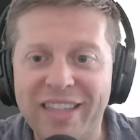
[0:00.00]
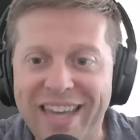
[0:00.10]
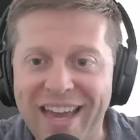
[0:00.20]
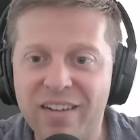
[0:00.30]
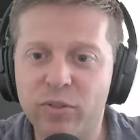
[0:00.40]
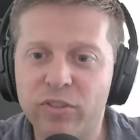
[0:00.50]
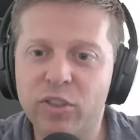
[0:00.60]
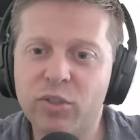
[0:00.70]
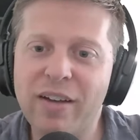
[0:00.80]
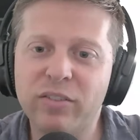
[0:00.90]
they can't afford to
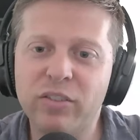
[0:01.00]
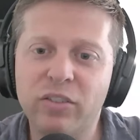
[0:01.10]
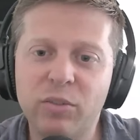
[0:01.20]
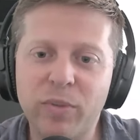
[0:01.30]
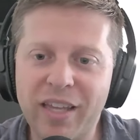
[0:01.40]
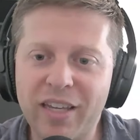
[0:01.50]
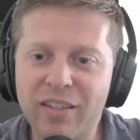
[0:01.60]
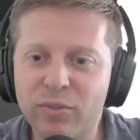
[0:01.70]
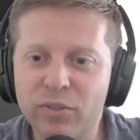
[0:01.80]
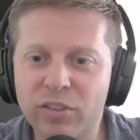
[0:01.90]
travel. The only way they can
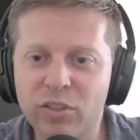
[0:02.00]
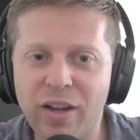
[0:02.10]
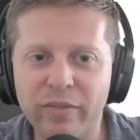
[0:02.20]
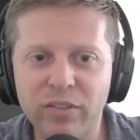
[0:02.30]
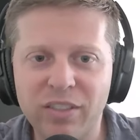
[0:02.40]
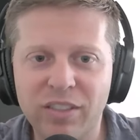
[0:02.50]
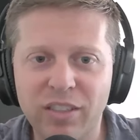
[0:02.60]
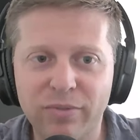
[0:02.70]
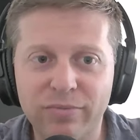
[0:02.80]
afford to travel is if